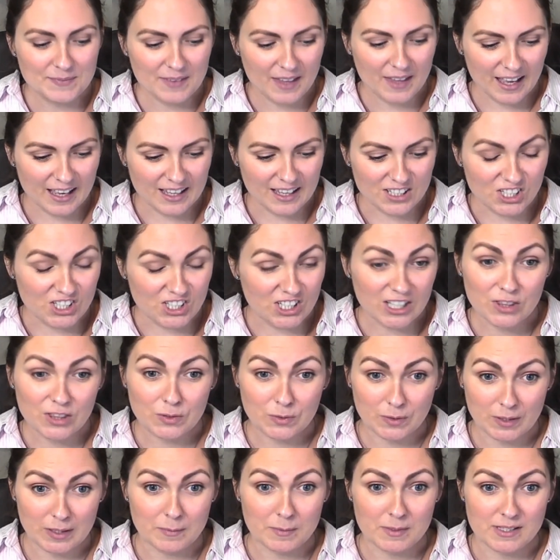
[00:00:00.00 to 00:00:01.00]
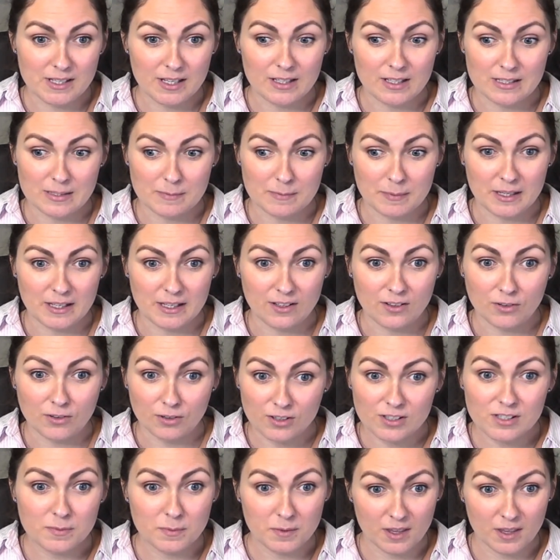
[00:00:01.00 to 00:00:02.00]
And she thought he was going to be
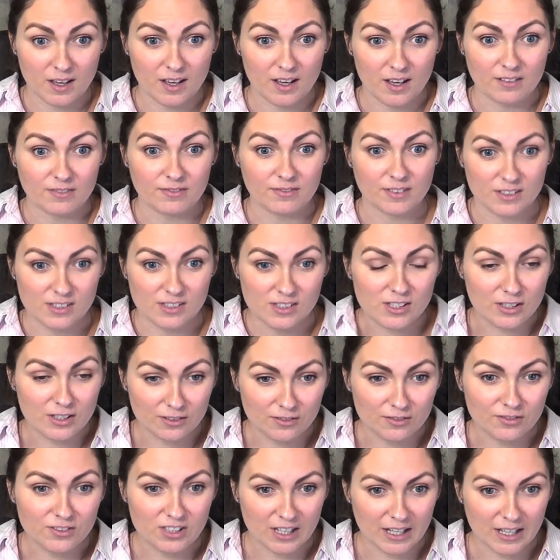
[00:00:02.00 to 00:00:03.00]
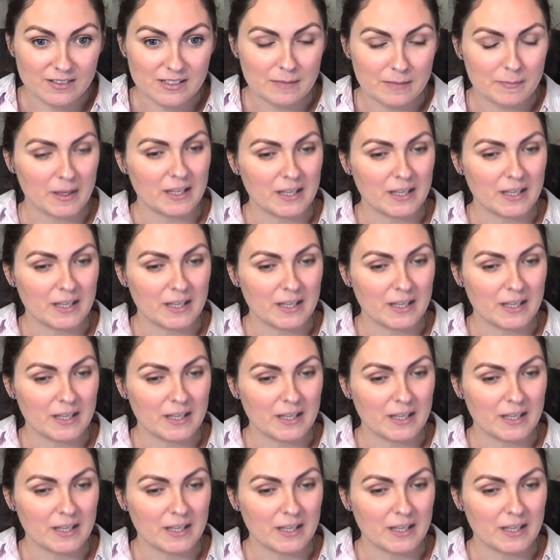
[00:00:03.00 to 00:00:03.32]
cross with her for sort of shouting at me,